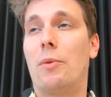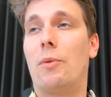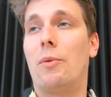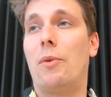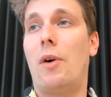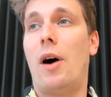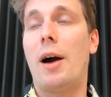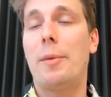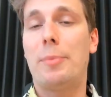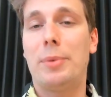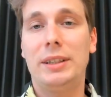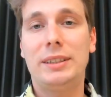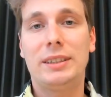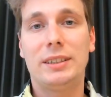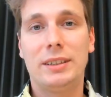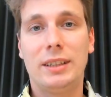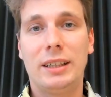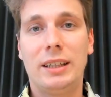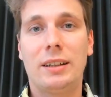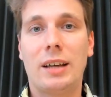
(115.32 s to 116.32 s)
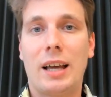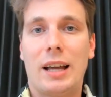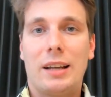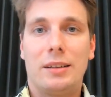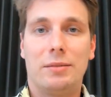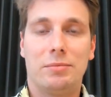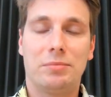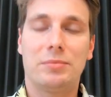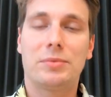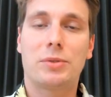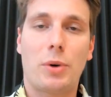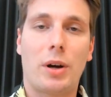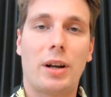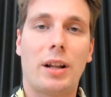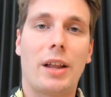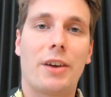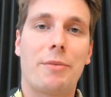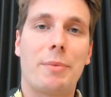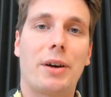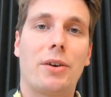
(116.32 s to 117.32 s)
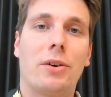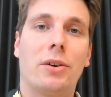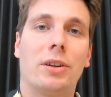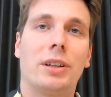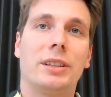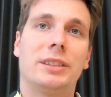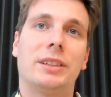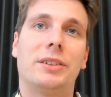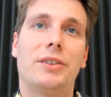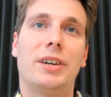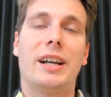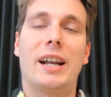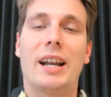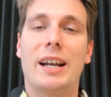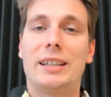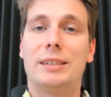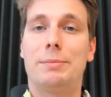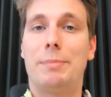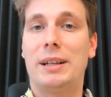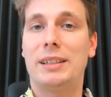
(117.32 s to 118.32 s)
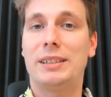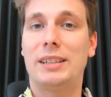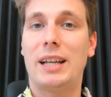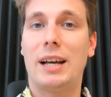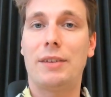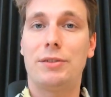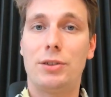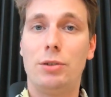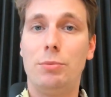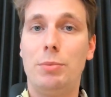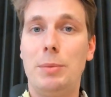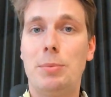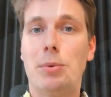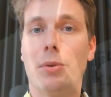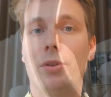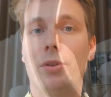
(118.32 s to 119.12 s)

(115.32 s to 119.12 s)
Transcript: I personally, and quite a lot of my colleagues agree that it's best to have two people on